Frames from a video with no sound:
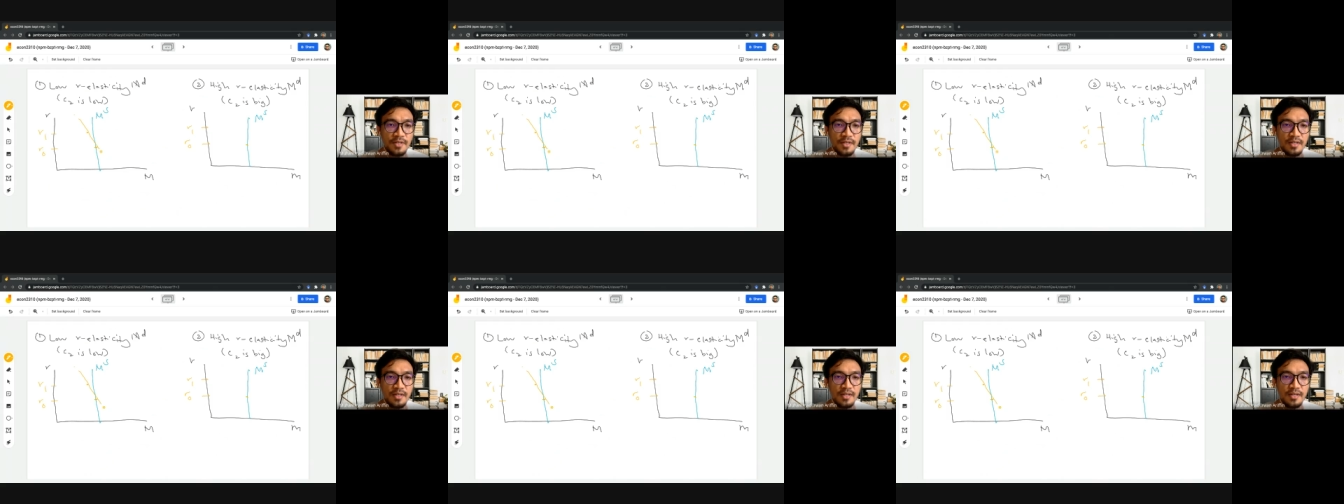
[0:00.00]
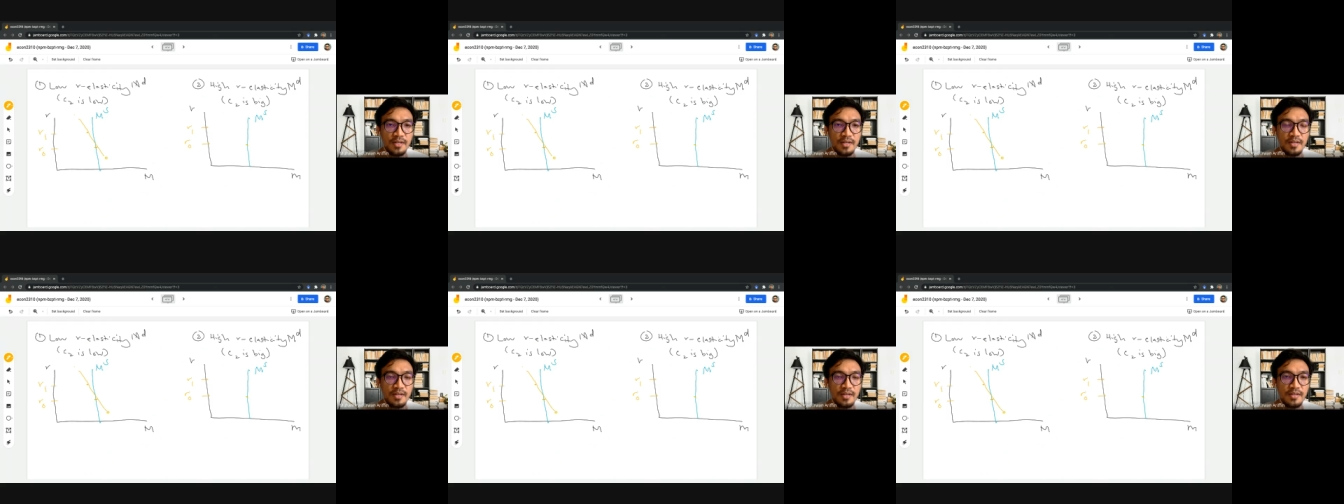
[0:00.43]

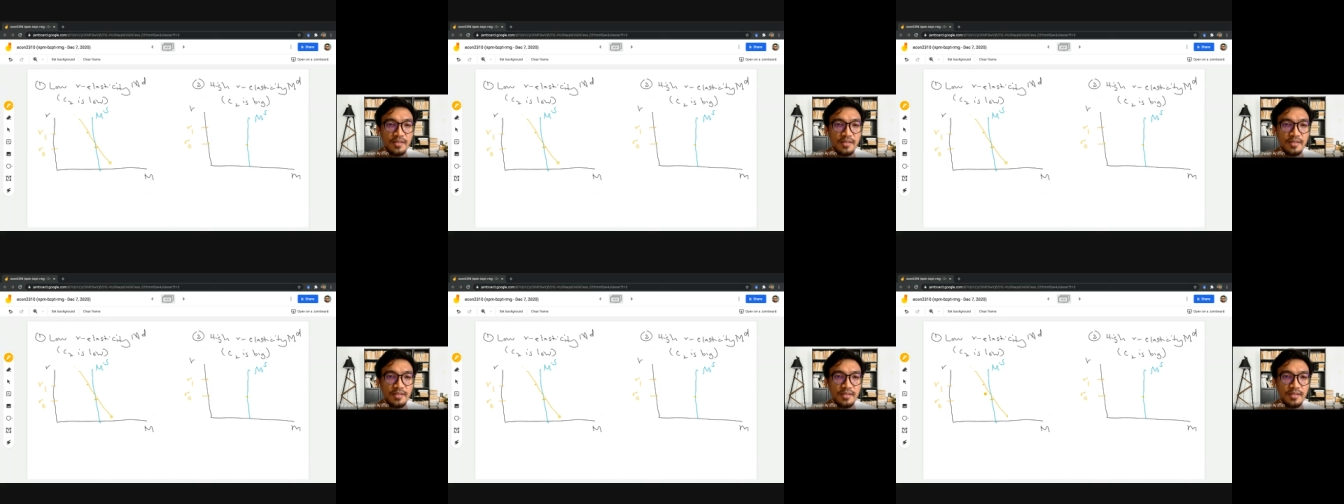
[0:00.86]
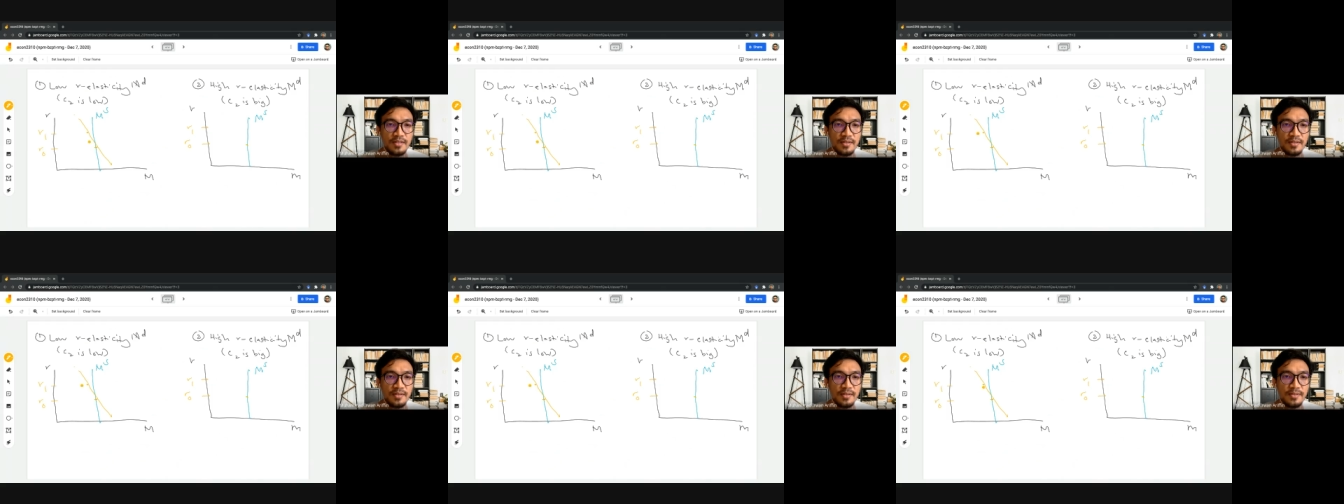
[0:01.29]
uh, the
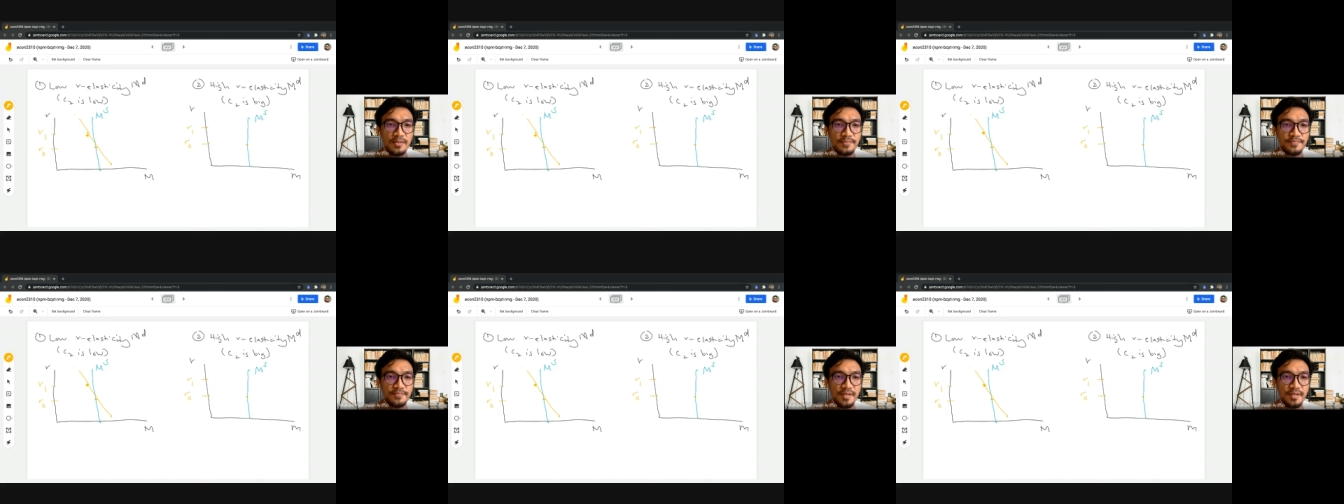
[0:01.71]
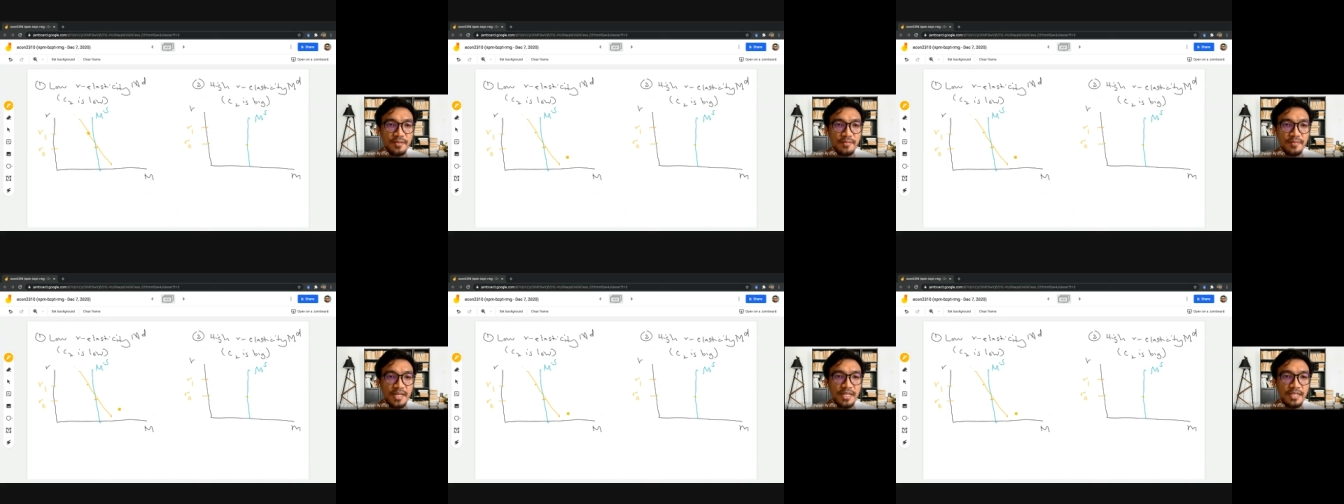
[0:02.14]
um,
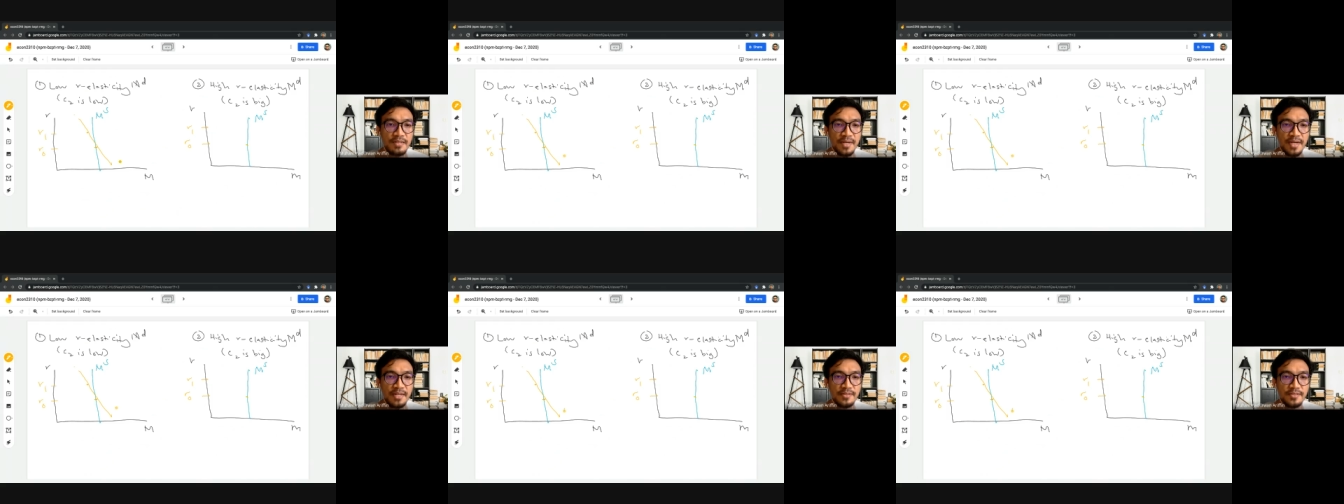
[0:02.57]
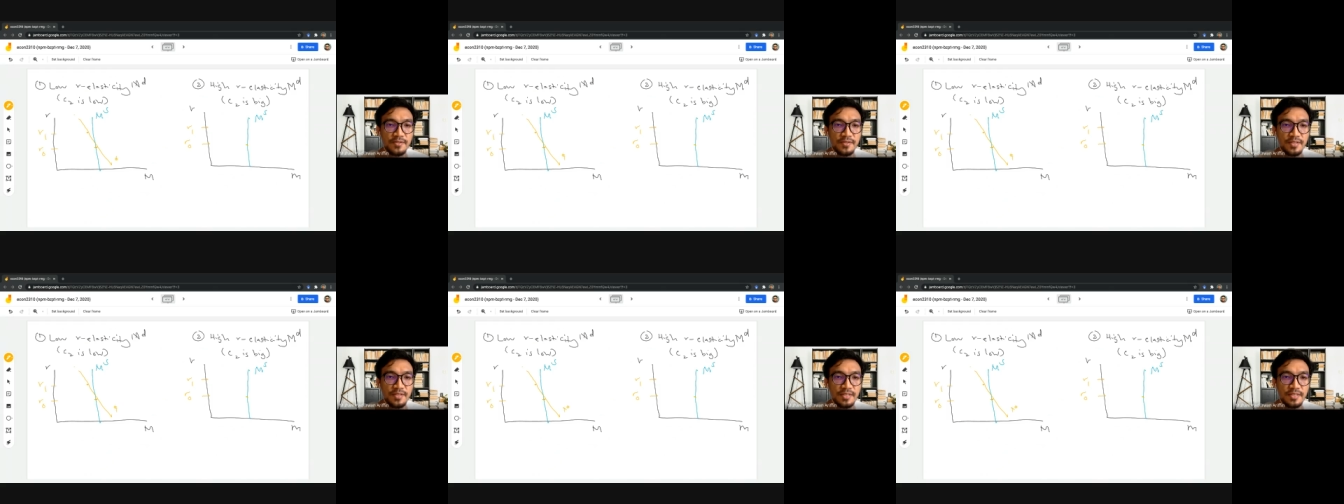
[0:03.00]
money demand. So this
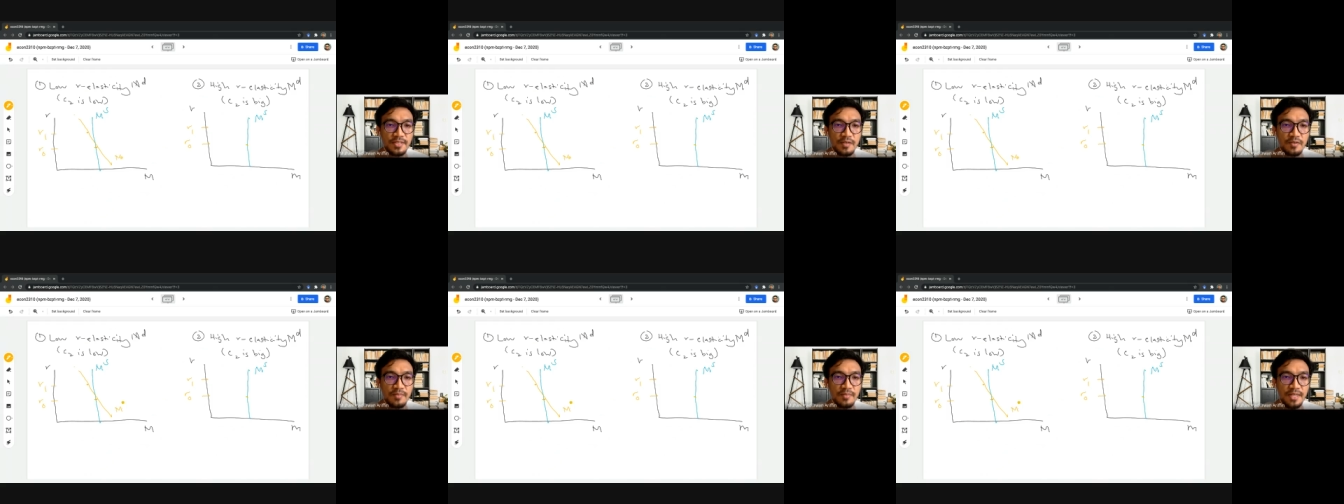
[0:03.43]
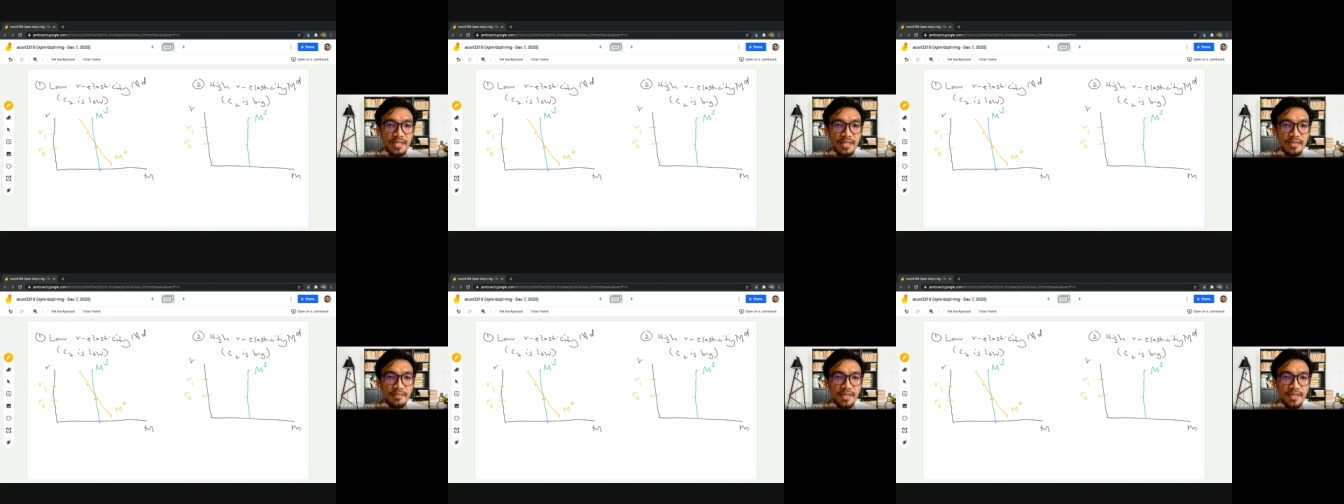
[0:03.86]
is our money
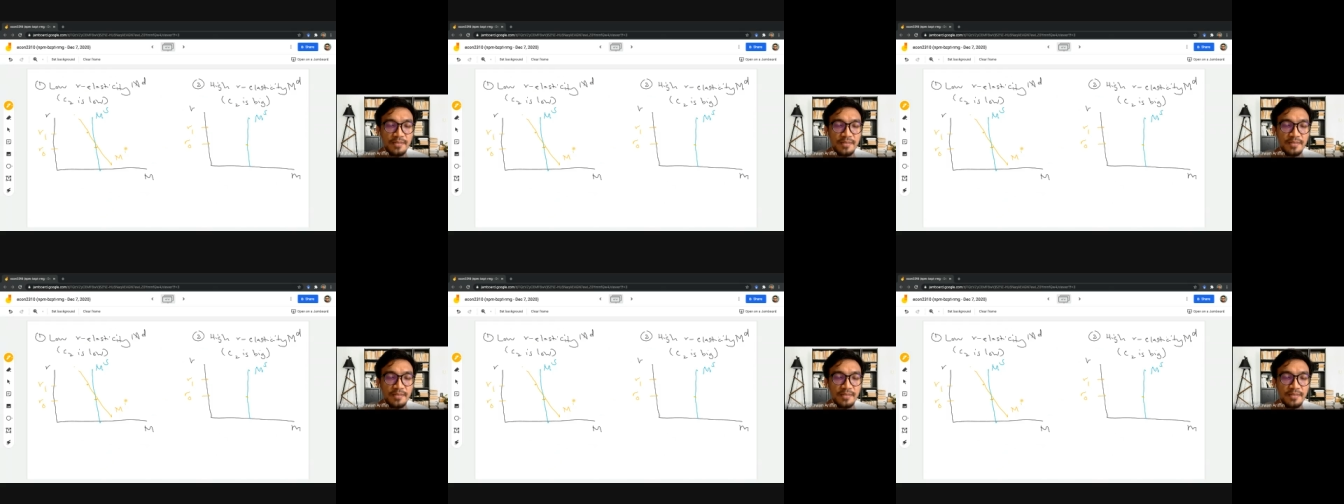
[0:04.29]
demand